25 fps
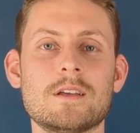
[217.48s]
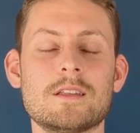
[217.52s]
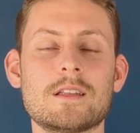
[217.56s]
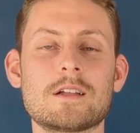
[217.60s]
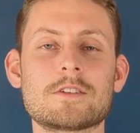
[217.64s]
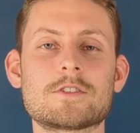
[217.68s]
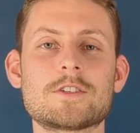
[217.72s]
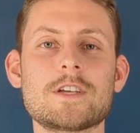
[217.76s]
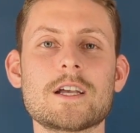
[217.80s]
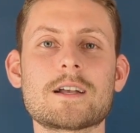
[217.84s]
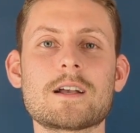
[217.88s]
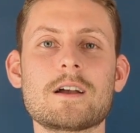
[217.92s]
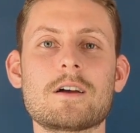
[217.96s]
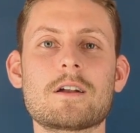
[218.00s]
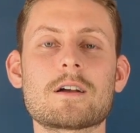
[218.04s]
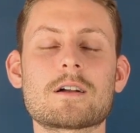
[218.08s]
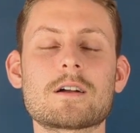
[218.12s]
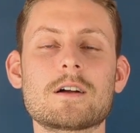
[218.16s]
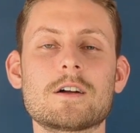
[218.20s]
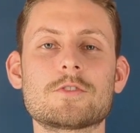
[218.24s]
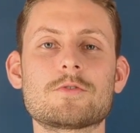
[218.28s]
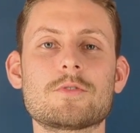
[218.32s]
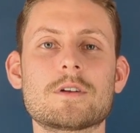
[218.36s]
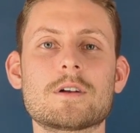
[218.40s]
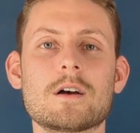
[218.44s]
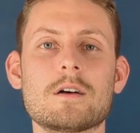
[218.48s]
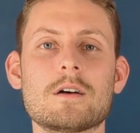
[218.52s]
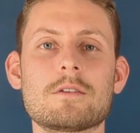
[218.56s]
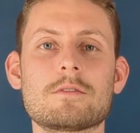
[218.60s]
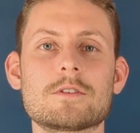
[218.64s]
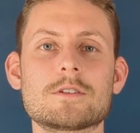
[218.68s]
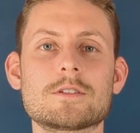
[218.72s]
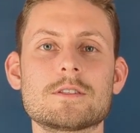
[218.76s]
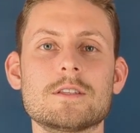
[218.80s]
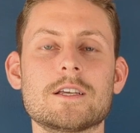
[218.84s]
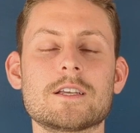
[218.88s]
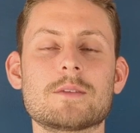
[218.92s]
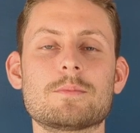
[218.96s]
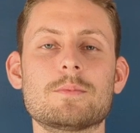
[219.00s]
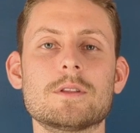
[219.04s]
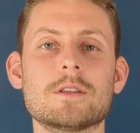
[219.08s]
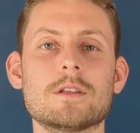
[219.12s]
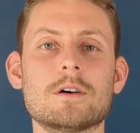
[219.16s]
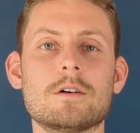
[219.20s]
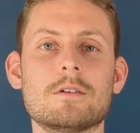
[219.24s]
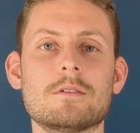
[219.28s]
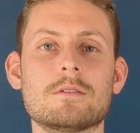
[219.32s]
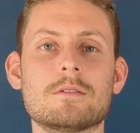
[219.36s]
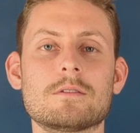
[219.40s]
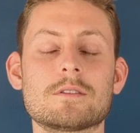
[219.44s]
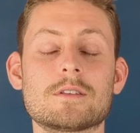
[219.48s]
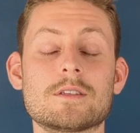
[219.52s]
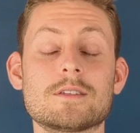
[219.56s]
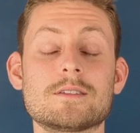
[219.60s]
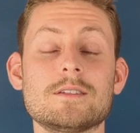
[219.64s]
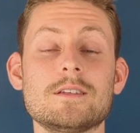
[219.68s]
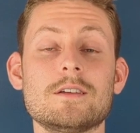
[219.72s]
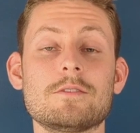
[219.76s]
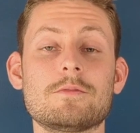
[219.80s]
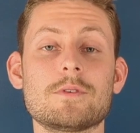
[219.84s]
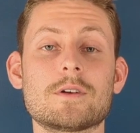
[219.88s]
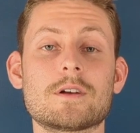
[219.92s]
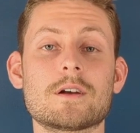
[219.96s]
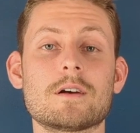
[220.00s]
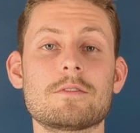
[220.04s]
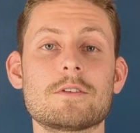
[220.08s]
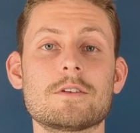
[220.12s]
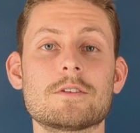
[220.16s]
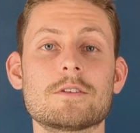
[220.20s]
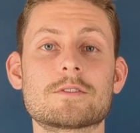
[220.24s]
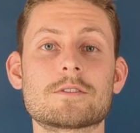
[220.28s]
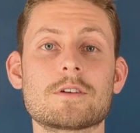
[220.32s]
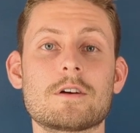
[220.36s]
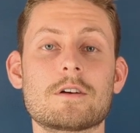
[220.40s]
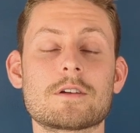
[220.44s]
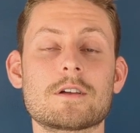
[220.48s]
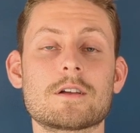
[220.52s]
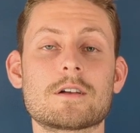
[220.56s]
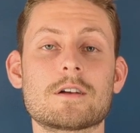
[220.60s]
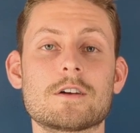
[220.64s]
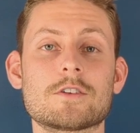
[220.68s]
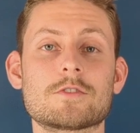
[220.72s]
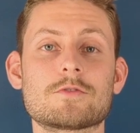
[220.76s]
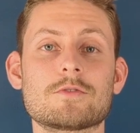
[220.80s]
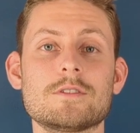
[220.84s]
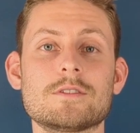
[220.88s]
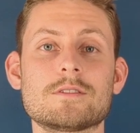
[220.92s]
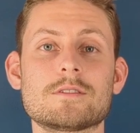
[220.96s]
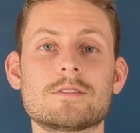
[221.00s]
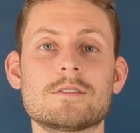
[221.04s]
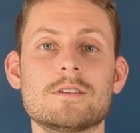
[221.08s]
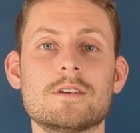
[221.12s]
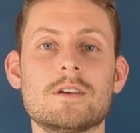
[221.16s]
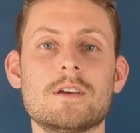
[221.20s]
Now, check out our country coverage link below to see if we cover your target countries.